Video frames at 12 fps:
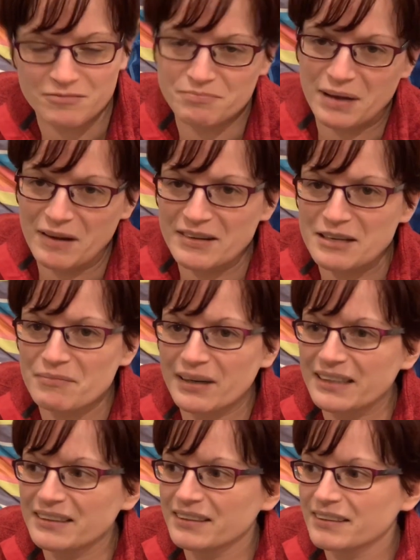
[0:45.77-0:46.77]
bearing in
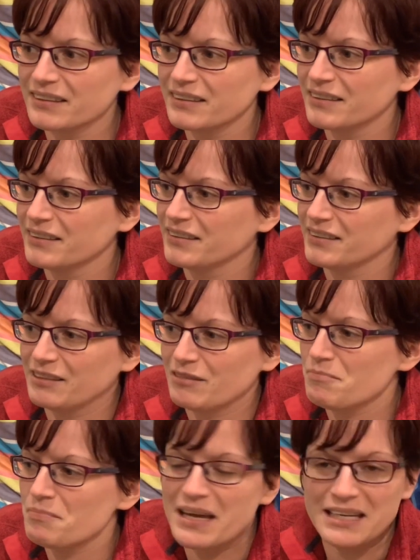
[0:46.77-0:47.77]
mind that there are
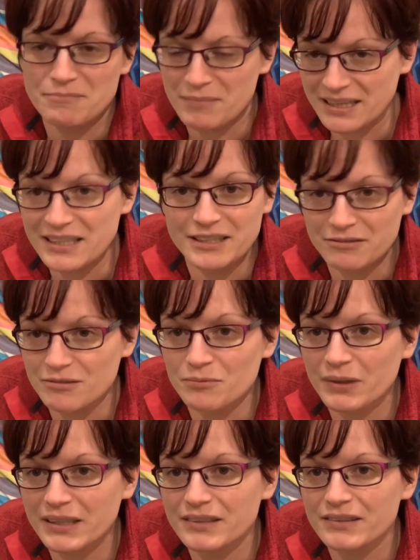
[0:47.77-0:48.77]
many different
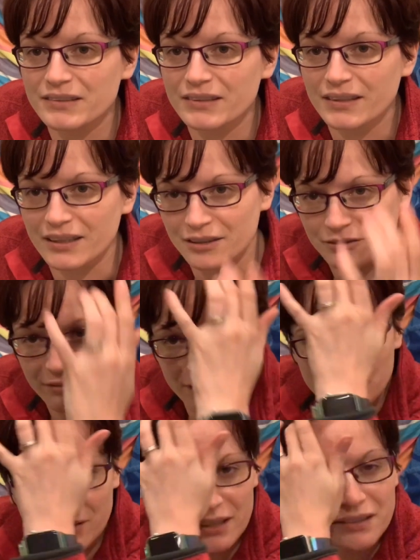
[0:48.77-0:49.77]
ways to kind of feed
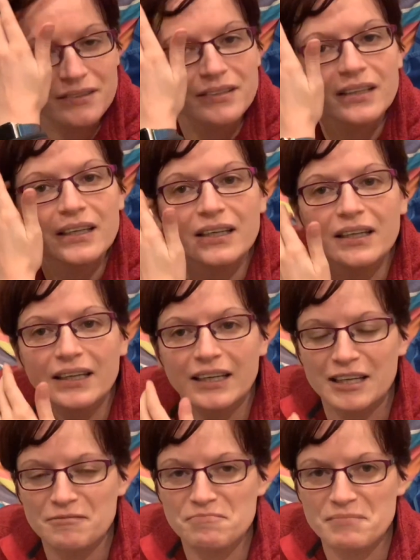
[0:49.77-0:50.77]
rats
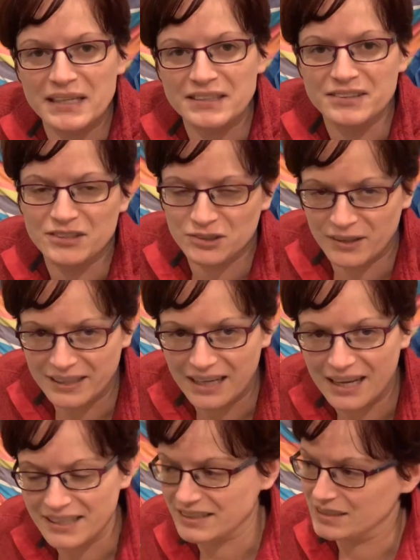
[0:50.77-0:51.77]
meds and try and
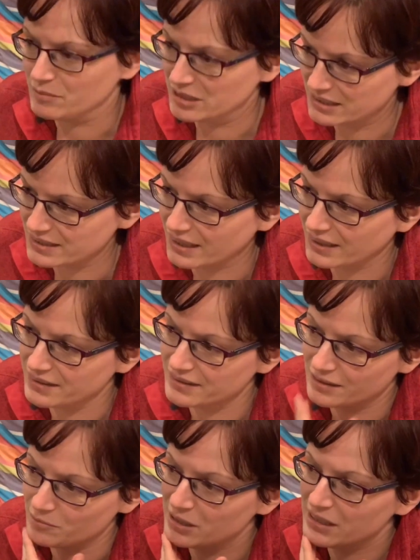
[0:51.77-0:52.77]
hide them and disguise
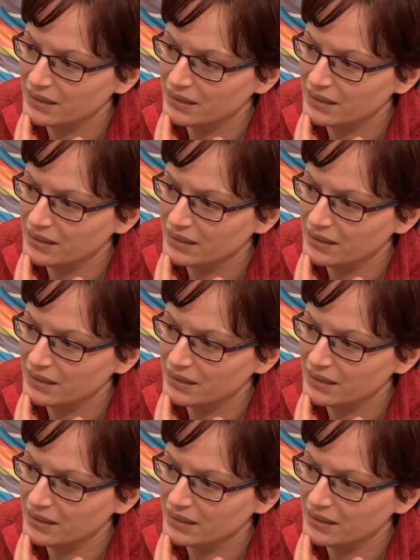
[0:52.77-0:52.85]
them,